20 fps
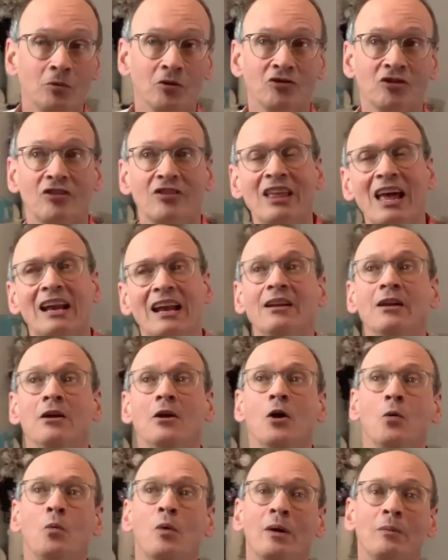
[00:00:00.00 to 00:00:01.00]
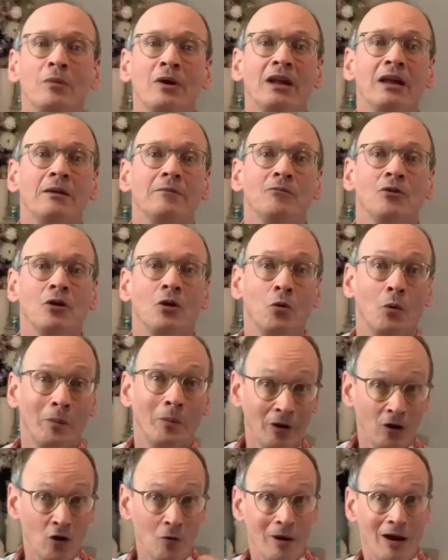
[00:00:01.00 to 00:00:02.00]
And then when we
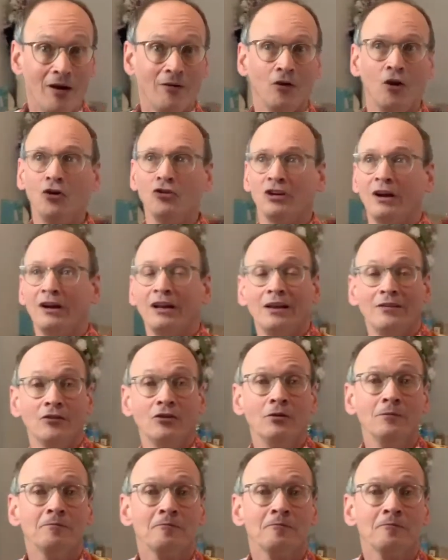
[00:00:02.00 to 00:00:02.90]
come out of lockdown even,